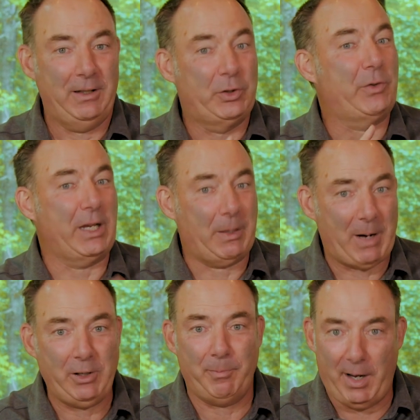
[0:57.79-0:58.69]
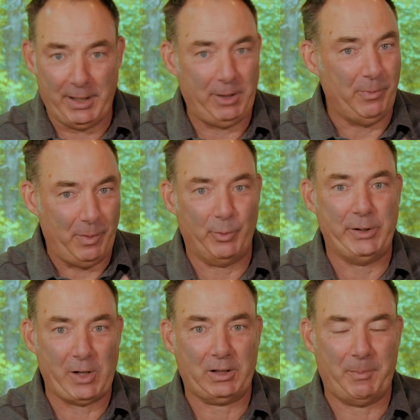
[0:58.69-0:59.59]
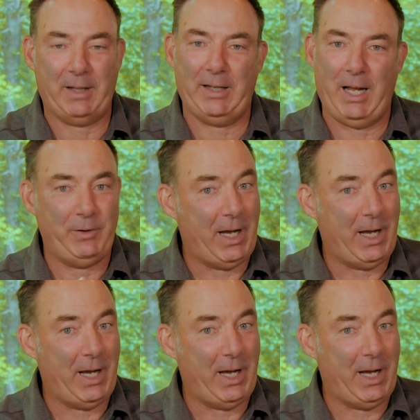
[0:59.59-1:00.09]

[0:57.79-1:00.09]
as you think about your money, remember we talked about that.